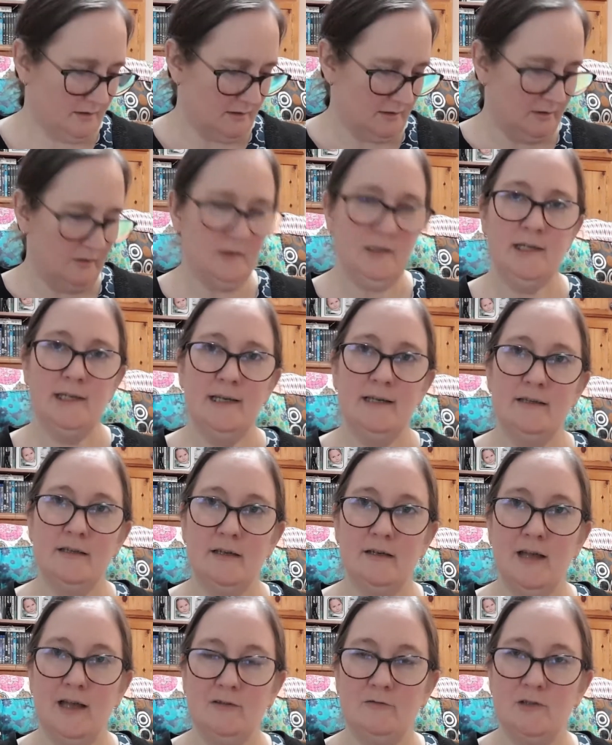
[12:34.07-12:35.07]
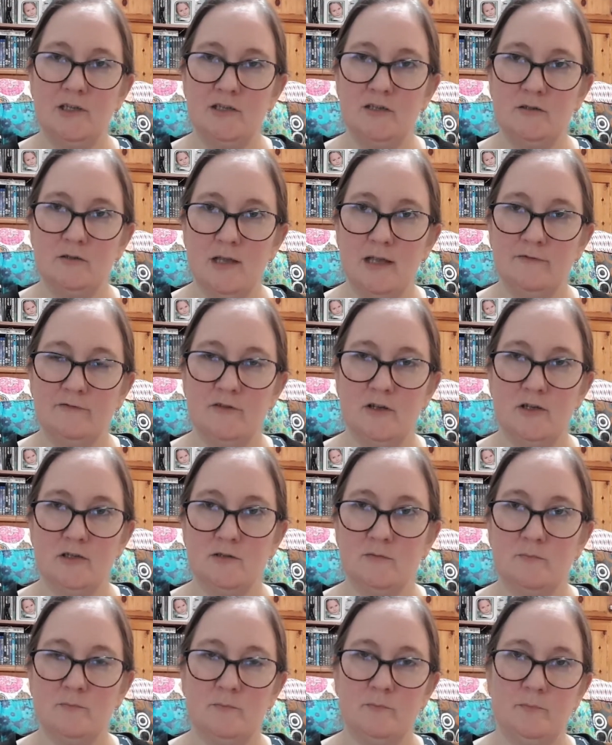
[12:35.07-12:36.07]
Looking at that
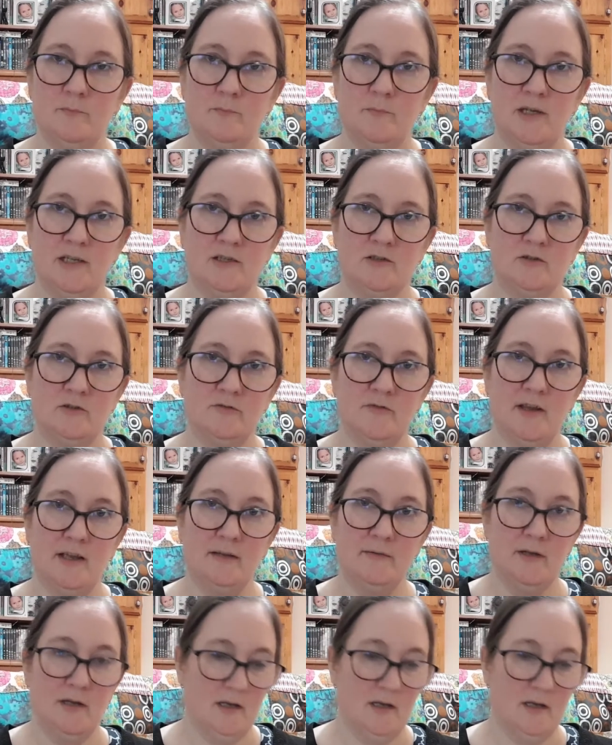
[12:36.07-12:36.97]
first picture of that,